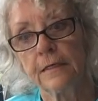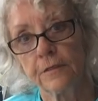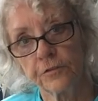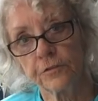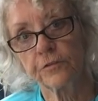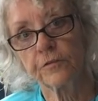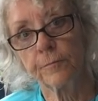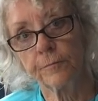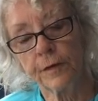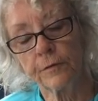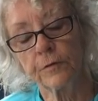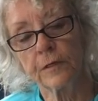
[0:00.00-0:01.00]
It's just something
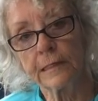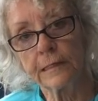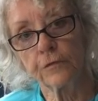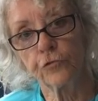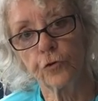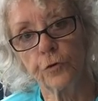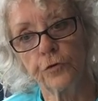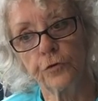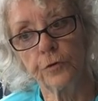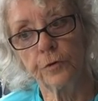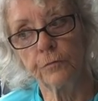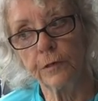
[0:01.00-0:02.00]
I really enjoy doing.